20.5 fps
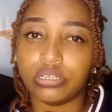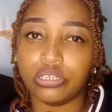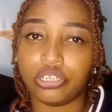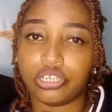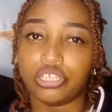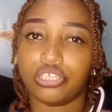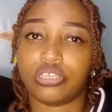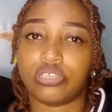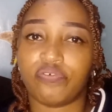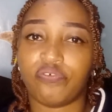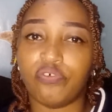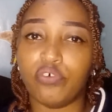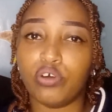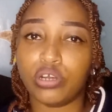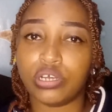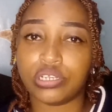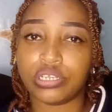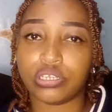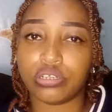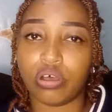just
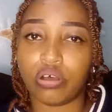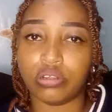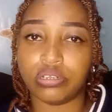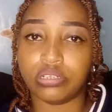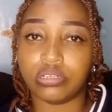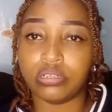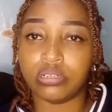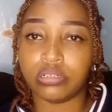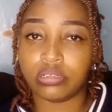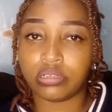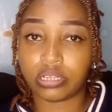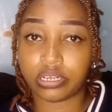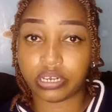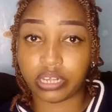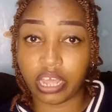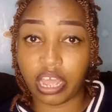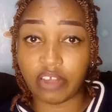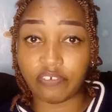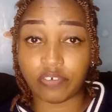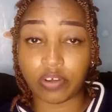focus on the
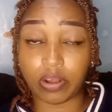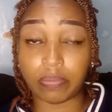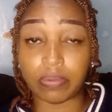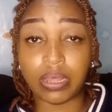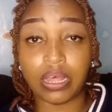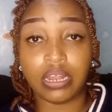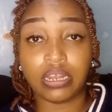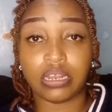diaphragm.